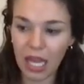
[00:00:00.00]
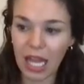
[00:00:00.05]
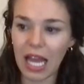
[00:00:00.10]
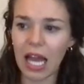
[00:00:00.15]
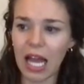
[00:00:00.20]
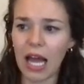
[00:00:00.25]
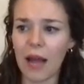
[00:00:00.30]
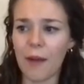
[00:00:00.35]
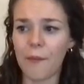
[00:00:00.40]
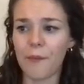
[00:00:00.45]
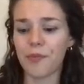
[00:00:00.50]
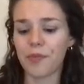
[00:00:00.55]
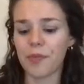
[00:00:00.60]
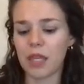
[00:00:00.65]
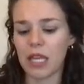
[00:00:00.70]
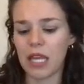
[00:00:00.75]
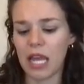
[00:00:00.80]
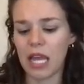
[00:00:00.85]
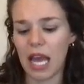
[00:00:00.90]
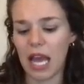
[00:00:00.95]
um,
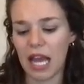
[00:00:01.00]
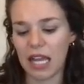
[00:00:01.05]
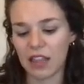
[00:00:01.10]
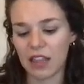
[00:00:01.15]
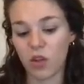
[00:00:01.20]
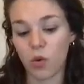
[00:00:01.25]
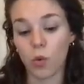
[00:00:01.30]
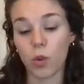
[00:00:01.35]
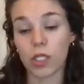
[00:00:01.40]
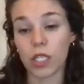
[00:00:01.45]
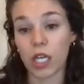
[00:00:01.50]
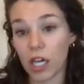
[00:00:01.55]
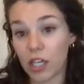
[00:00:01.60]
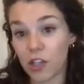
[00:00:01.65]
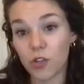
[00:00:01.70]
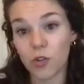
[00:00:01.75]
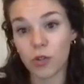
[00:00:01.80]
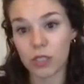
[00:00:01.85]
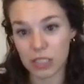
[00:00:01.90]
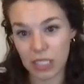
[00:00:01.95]
at the
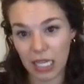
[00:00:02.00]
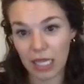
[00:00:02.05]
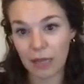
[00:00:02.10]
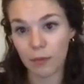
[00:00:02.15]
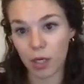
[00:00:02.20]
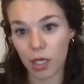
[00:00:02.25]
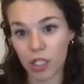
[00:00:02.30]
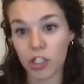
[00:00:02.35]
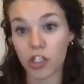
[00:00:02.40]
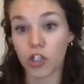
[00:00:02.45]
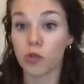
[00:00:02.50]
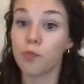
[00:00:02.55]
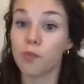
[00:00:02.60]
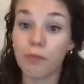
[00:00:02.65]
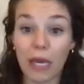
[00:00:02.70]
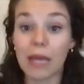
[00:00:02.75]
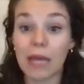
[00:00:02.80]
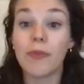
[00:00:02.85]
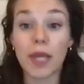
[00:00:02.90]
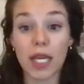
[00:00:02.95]
100 day mark. Your
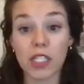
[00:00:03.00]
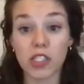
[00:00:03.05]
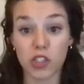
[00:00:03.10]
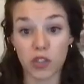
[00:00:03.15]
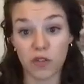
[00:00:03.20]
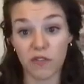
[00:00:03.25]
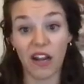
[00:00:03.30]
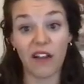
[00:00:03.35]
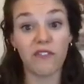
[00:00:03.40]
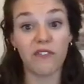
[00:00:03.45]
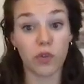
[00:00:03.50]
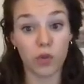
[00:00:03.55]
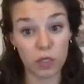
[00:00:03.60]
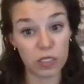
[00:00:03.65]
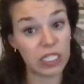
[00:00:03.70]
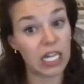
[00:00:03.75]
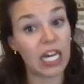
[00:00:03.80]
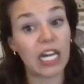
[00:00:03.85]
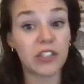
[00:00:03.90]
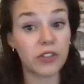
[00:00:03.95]
baby has survived for
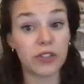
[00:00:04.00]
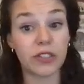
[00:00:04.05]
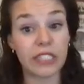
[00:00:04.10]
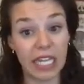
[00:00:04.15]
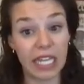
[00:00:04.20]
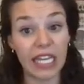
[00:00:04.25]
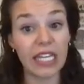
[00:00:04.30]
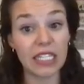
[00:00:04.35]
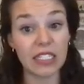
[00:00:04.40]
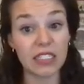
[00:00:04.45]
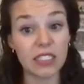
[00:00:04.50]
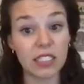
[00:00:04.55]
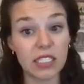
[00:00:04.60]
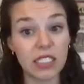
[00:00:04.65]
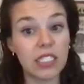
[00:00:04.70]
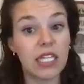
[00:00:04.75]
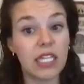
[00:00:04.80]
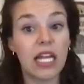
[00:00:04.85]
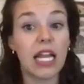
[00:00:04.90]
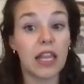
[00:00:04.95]
100 days.
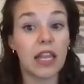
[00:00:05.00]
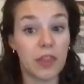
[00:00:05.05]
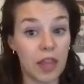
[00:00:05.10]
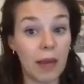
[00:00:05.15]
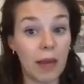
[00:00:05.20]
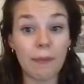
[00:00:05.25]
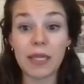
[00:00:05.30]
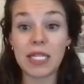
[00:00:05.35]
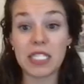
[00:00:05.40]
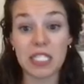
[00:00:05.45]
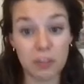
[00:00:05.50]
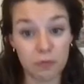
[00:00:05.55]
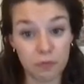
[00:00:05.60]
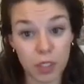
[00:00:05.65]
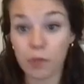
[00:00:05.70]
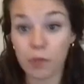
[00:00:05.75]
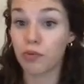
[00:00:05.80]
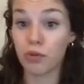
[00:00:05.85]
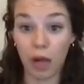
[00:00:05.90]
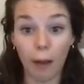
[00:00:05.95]
That means that
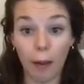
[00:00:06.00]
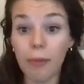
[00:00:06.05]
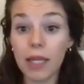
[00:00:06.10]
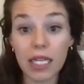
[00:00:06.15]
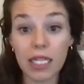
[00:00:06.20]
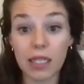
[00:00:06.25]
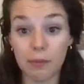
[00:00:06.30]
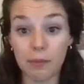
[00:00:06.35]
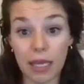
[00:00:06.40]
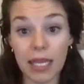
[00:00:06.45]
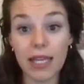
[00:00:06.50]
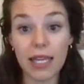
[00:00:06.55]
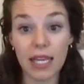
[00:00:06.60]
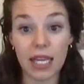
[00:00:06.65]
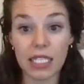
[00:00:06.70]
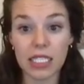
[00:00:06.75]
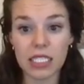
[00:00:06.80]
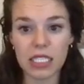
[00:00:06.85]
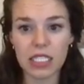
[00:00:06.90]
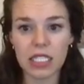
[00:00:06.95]
they're probably going to make
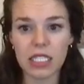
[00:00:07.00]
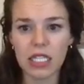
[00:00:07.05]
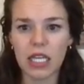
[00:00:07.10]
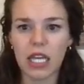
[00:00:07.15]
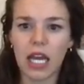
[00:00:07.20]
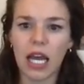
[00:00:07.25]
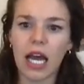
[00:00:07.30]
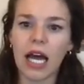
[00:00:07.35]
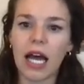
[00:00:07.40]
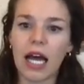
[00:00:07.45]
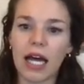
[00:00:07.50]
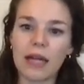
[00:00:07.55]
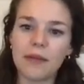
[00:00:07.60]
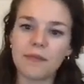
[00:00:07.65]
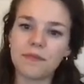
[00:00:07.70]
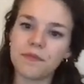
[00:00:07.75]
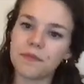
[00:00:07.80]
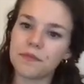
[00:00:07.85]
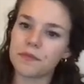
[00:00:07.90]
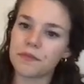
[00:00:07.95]
it.
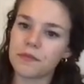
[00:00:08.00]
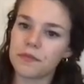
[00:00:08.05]
Um,